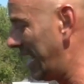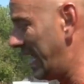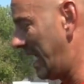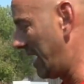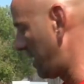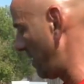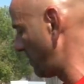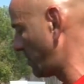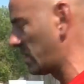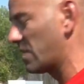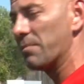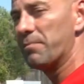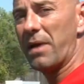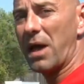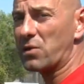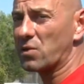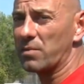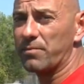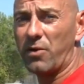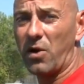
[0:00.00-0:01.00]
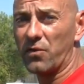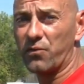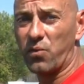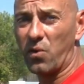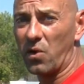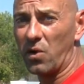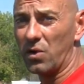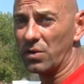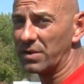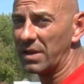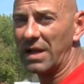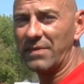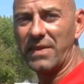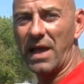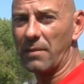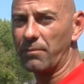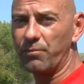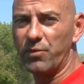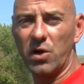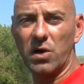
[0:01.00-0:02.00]
It gives you the best of both worlds,
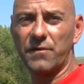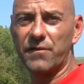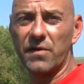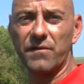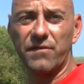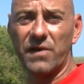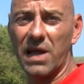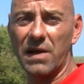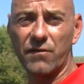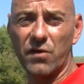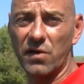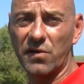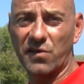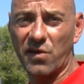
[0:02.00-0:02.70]
that beautiful flavor of